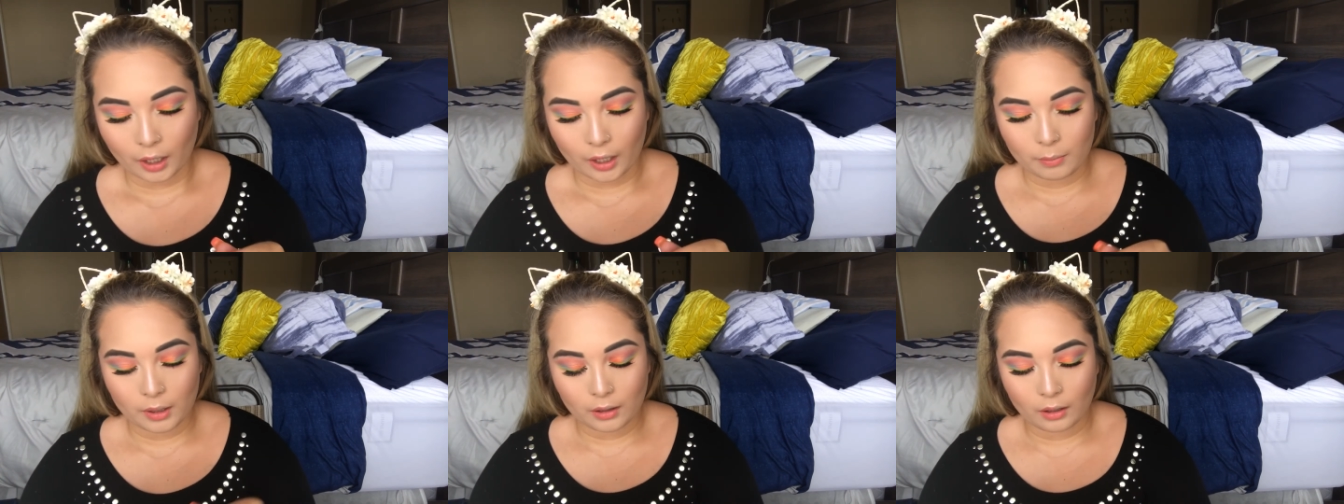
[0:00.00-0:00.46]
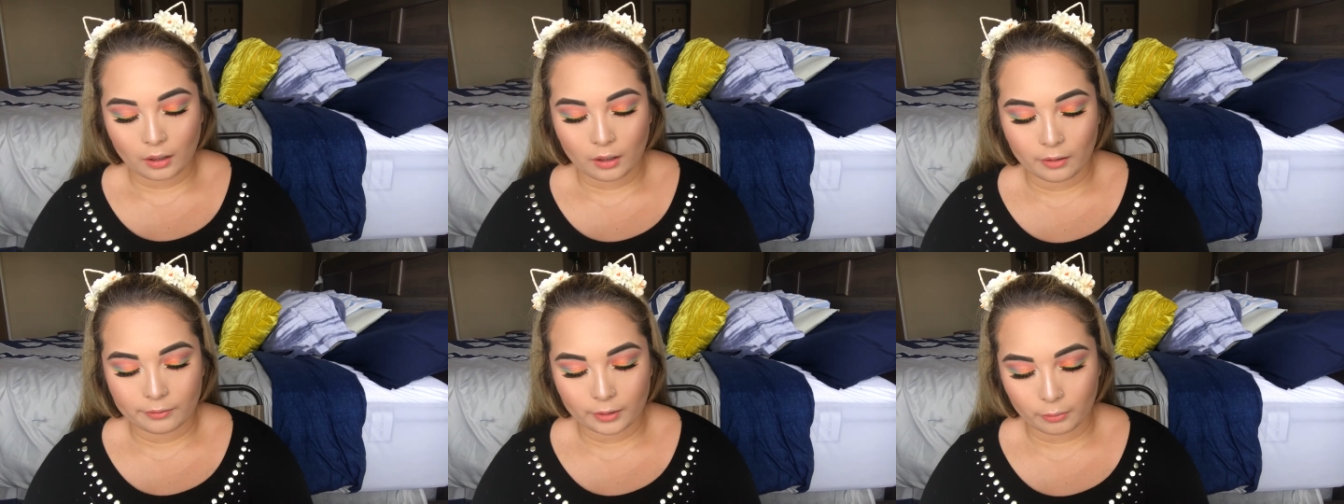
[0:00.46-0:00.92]
I'm in
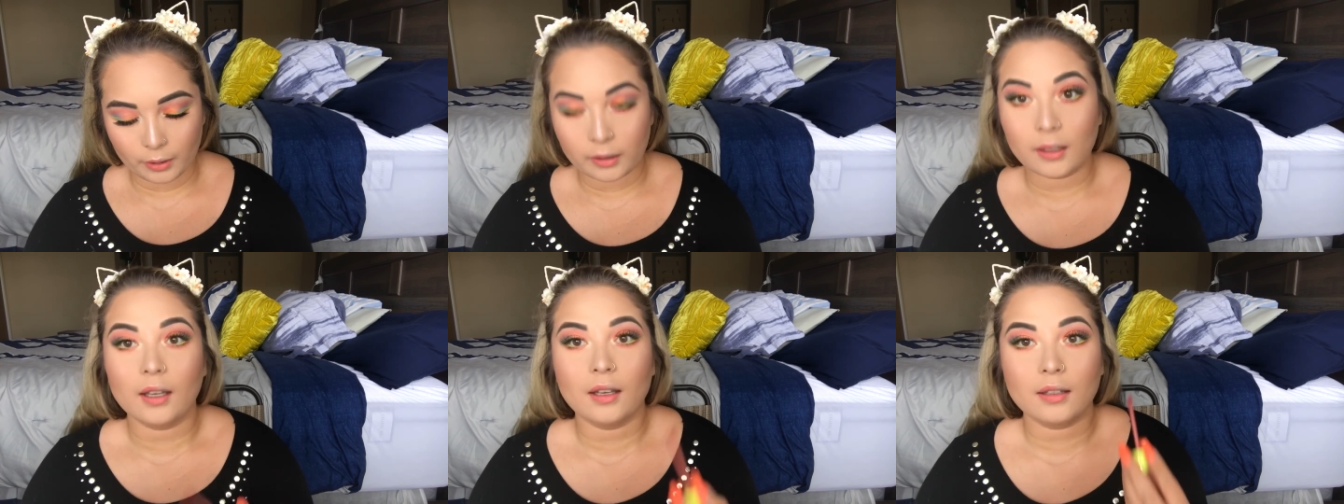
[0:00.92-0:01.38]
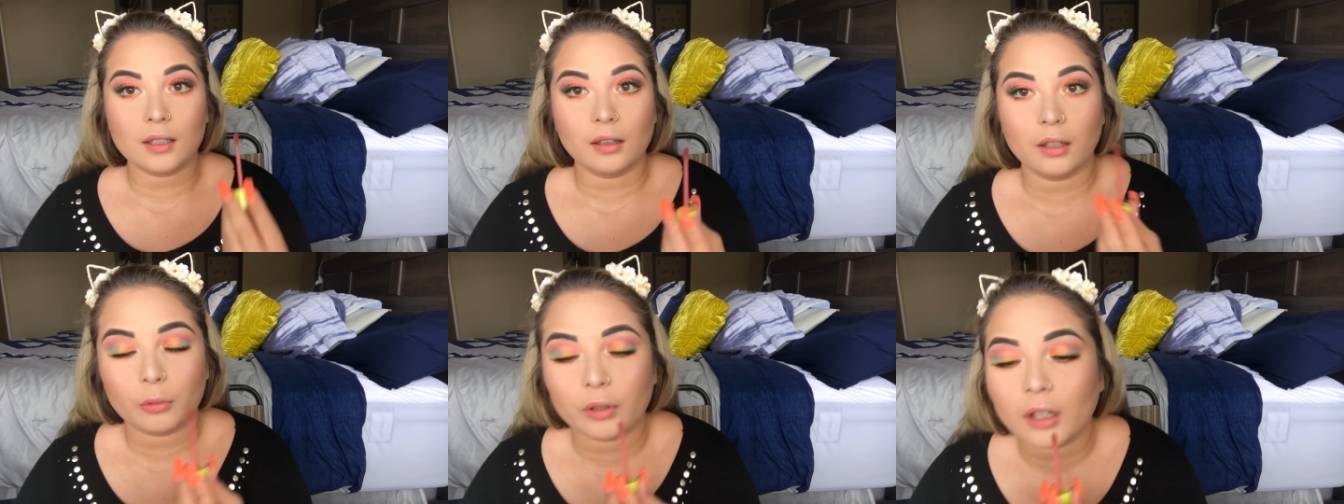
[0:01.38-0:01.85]
love with these
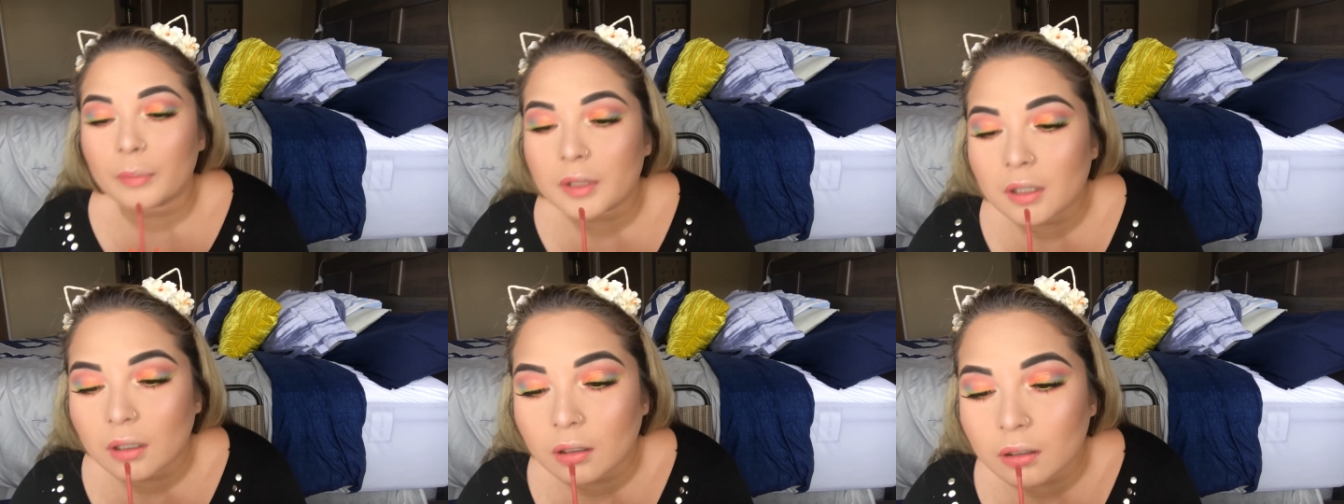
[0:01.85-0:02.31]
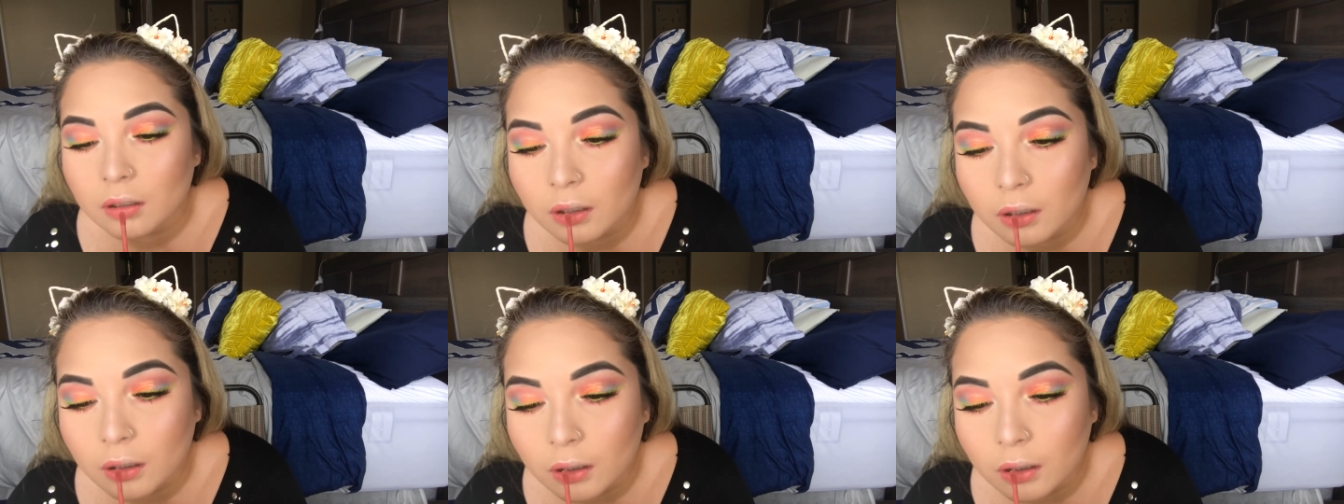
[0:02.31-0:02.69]
liquid lipsticks.